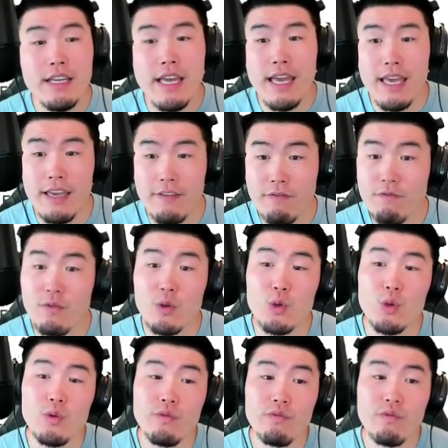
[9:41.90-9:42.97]
a
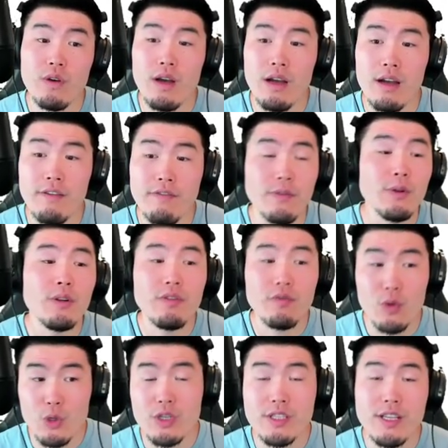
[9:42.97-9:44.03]
few uh, a full
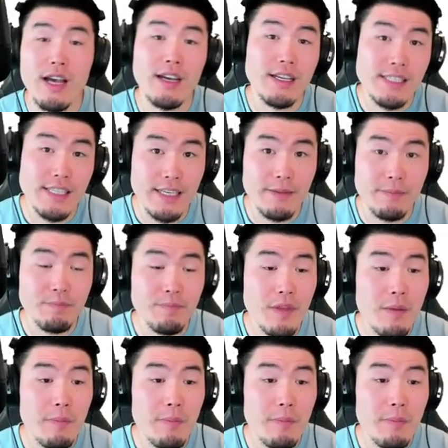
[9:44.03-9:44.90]
Future Saga team.